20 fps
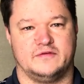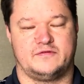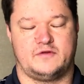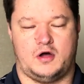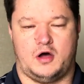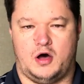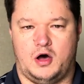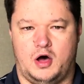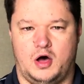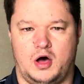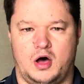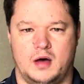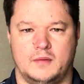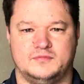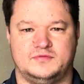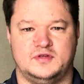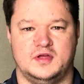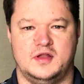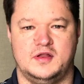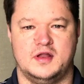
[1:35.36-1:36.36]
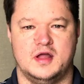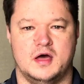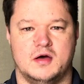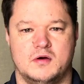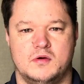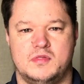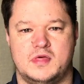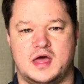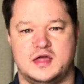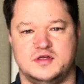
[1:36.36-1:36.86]
calm to
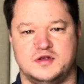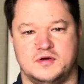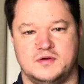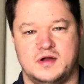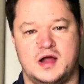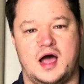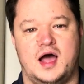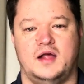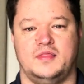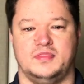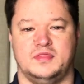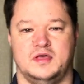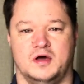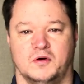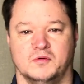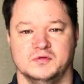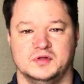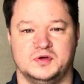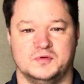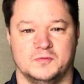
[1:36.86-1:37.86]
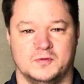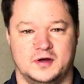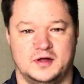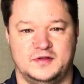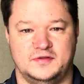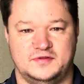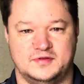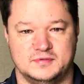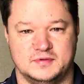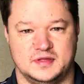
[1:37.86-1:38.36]
know that you're not the only one
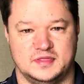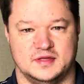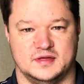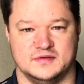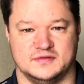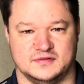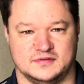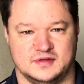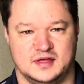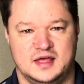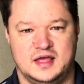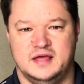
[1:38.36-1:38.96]
doing this.